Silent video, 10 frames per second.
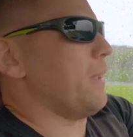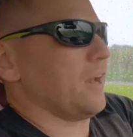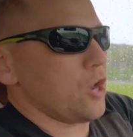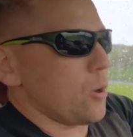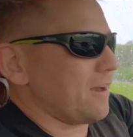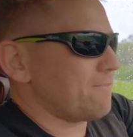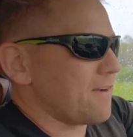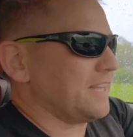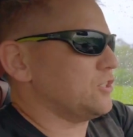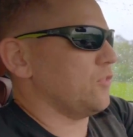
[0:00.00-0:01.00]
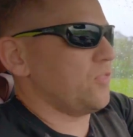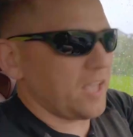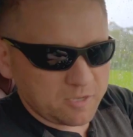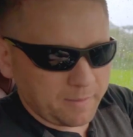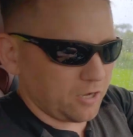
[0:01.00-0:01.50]
may not know how to find certain
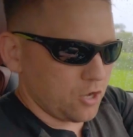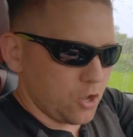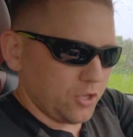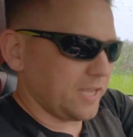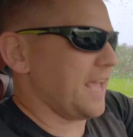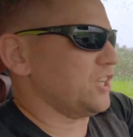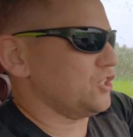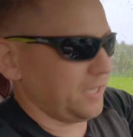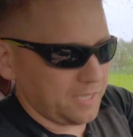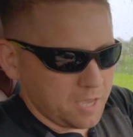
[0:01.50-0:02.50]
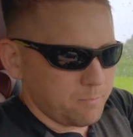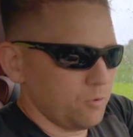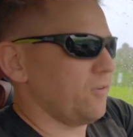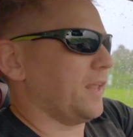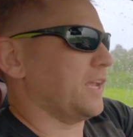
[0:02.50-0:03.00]
things, you may not know you can actually
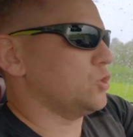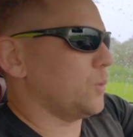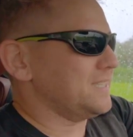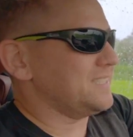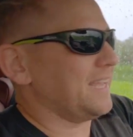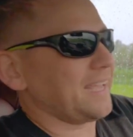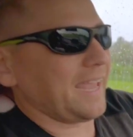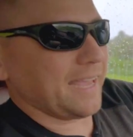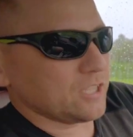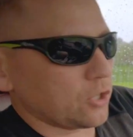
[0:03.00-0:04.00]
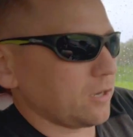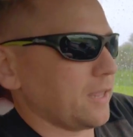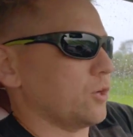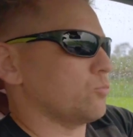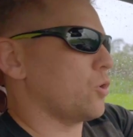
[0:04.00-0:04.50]
move it like a joystick and turn it
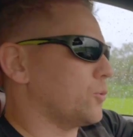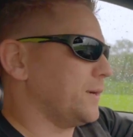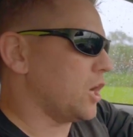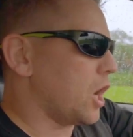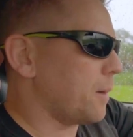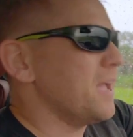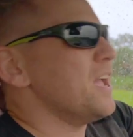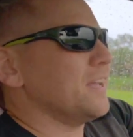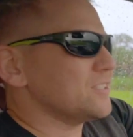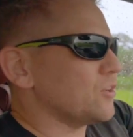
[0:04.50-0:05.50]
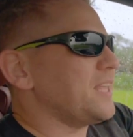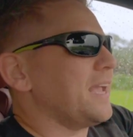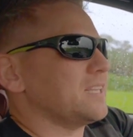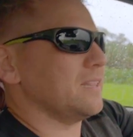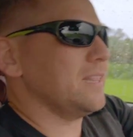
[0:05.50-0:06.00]
like a rotary knob. So it
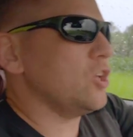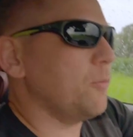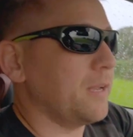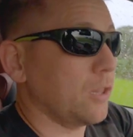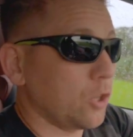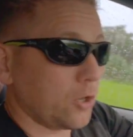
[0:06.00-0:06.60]
takes a little bit of